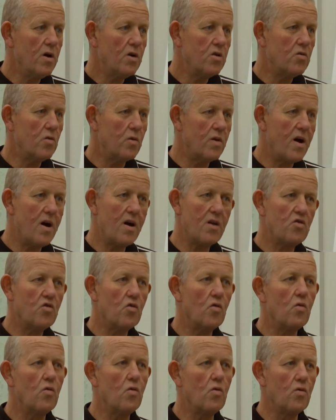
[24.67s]
to enhance
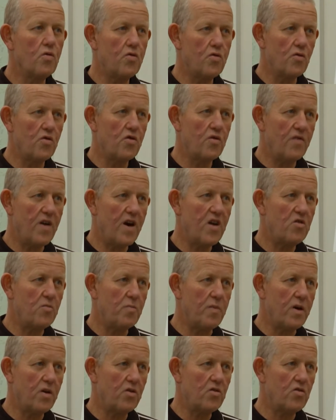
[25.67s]
all sorts of
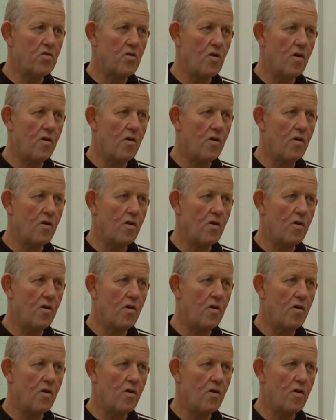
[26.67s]
aspects